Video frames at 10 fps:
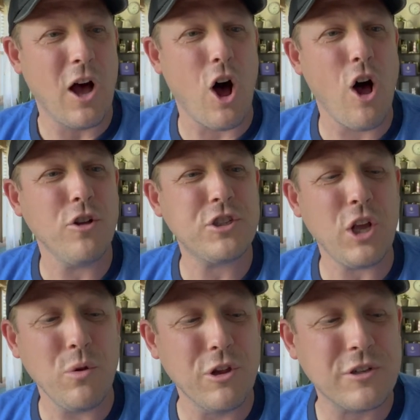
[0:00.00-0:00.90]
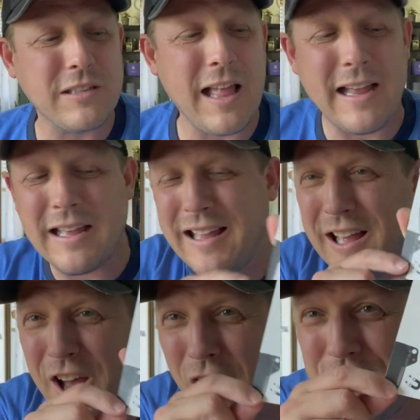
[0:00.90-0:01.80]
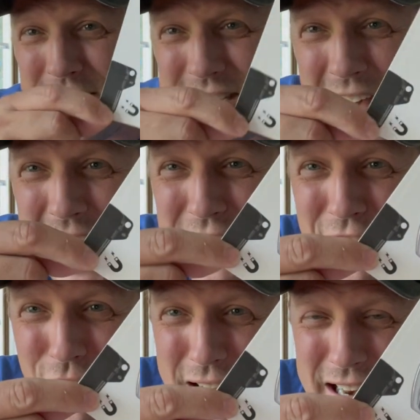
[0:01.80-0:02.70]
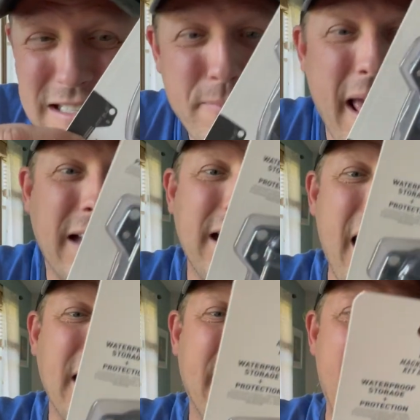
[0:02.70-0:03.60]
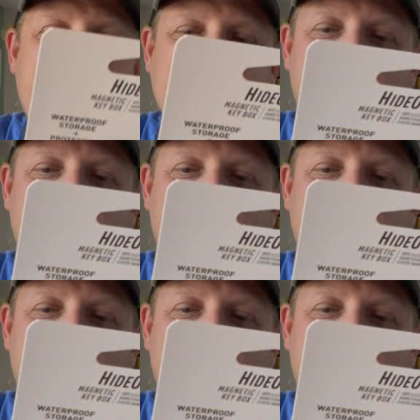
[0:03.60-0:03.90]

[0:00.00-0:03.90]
Also looks like on the side here, it is magnetic as